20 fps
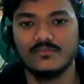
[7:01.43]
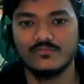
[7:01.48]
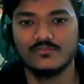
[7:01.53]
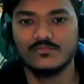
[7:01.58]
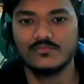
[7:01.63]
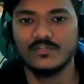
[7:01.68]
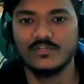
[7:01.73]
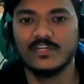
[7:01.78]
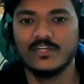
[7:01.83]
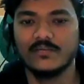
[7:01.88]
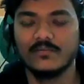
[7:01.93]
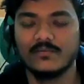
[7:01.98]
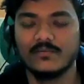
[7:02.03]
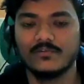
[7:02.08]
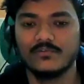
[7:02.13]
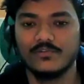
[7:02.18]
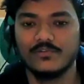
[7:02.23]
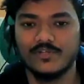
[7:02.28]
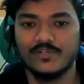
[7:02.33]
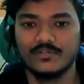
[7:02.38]
to adapt
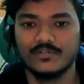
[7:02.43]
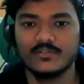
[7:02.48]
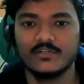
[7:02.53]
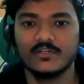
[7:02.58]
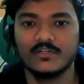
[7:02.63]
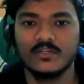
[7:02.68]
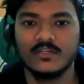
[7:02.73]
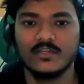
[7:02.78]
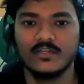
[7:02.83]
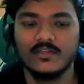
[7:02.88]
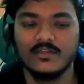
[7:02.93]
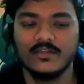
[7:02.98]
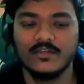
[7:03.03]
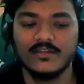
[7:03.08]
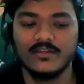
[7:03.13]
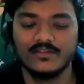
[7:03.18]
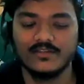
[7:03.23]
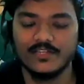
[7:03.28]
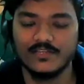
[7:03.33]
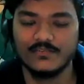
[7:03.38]
to it,
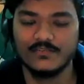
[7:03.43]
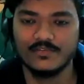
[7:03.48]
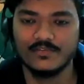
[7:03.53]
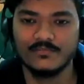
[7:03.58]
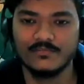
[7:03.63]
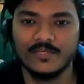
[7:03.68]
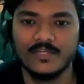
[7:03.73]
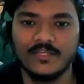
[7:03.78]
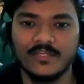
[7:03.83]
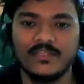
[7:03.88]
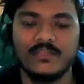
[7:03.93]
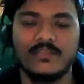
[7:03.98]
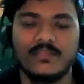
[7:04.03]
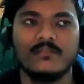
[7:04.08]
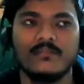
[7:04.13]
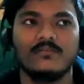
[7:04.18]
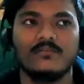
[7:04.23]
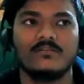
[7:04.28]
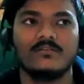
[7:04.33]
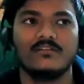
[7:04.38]
and there were
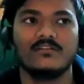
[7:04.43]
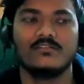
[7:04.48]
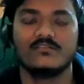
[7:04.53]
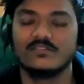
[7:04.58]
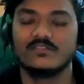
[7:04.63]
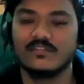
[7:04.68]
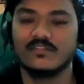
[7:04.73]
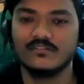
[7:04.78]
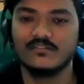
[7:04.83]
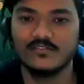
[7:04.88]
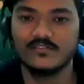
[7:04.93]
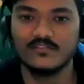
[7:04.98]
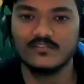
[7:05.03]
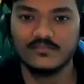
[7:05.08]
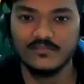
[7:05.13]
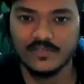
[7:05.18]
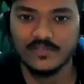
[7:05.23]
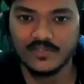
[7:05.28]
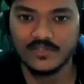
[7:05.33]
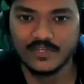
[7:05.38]
many instances
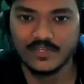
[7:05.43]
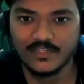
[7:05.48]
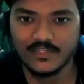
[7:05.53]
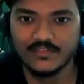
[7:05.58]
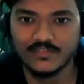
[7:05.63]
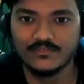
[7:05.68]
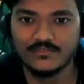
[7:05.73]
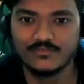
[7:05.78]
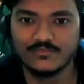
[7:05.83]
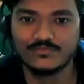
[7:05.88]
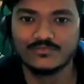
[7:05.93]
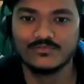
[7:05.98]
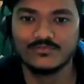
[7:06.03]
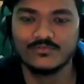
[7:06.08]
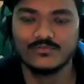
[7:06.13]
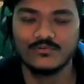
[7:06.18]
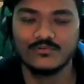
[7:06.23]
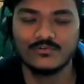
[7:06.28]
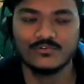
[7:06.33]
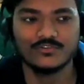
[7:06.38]
where I used to
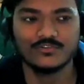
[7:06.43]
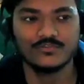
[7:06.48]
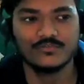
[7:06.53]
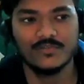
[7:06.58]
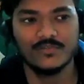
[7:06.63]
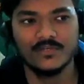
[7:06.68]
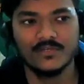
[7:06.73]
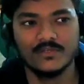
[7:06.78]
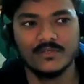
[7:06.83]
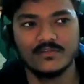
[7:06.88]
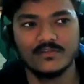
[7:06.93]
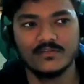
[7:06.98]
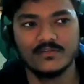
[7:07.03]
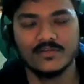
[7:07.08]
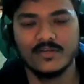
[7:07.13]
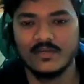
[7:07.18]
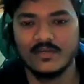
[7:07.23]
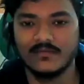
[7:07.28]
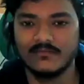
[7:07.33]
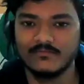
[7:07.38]
lost where
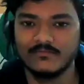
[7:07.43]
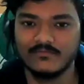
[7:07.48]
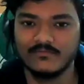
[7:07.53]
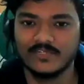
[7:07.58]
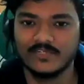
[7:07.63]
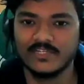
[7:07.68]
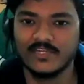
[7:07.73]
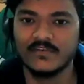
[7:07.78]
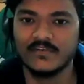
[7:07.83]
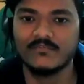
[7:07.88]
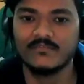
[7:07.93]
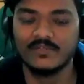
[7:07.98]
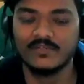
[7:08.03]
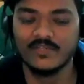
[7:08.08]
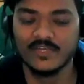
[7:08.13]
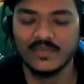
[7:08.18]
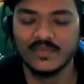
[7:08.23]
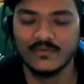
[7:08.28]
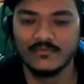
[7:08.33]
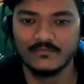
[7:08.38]
what
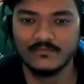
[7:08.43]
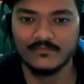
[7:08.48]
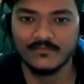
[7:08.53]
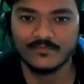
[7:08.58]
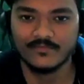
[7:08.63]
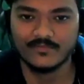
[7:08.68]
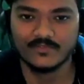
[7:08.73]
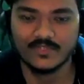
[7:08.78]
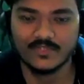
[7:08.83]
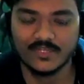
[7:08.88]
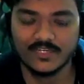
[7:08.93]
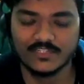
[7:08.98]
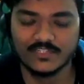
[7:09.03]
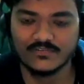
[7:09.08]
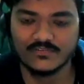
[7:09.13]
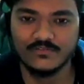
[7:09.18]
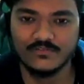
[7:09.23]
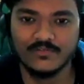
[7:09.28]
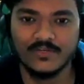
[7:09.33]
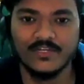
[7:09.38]
I am
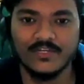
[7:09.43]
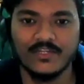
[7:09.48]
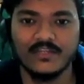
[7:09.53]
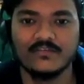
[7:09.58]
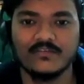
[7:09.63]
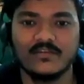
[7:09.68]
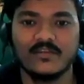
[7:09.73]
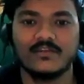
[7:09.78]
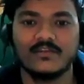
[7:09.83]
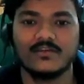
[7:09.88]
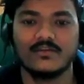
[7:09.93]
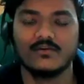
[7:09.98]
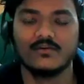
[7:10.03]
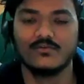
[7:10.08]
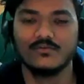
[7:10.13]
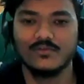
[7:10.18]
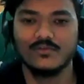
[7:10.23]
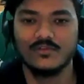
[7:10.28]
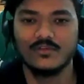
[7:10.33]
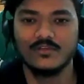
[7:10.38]
actually writing right now.
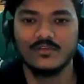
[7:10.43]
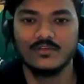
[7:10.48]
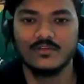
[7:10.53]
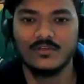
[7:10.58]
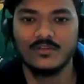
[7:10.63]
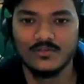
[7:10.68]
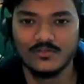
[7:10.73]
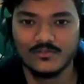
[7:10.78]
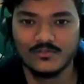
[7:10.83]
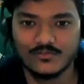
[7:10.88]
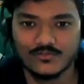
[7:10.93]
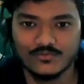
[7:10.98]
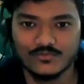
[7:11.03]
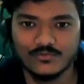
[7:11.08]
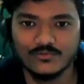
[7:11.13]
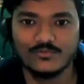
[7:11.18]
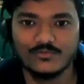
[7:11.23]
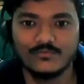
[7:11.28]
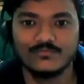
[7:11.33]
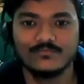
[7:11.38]

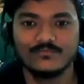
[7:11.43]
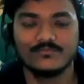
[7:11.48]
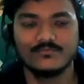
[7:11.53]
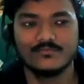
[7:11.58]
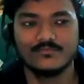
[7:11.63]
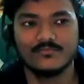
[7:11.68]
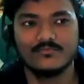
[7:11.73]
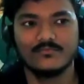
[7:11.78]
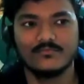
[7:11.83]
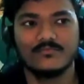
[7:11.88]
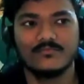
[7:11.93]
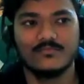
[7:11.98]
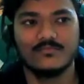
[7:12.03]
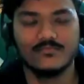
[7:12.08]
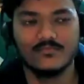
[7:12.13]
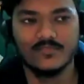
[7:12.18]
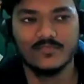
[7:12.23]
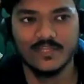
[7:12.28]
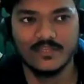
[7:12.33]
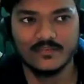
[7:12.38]
So
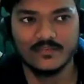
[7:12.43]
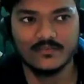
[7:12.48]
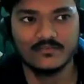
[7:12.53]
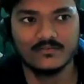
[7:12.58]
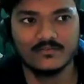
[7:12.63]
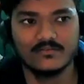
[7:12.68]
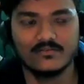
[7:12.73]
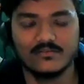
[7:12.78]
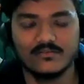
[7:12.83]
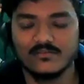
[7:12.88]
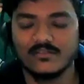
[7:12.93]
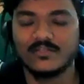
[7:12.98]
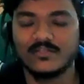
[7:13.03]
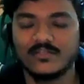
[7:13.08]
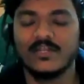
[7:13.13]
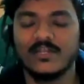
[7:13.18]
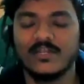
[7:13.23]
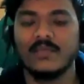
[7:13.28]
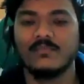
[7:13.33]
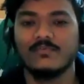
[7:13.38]
like the
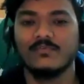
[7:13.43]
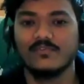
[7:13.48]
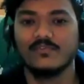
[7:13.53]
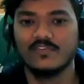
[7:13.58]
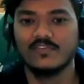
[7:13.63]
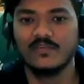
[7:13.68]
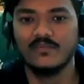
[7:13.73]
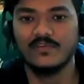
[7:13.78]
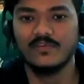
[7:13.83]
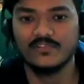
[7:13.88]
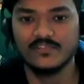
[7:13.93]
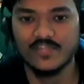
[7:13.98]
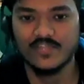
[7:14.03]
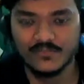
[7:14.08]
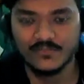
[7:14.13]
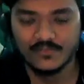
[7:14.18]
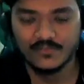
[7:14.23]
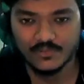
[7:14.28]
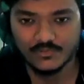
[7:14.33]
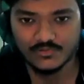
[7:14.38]
type of assignments
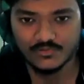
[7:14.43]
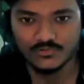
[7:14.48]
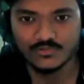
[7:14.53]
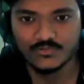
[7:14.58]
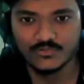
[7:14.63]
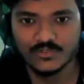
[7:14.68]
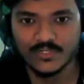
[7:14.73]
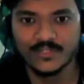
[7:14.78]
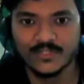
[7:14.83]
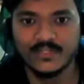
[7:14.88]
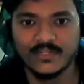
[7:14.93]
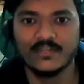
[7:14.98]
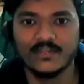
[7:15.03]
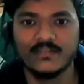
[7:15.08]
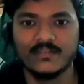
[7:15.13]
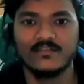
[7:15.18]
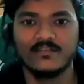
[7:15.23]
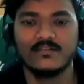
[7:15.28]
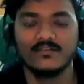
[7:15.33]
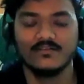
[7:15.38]
that we used to get,
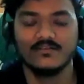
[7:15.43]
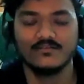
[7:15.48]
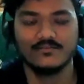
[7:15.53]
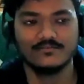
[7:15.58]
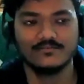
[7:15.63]
and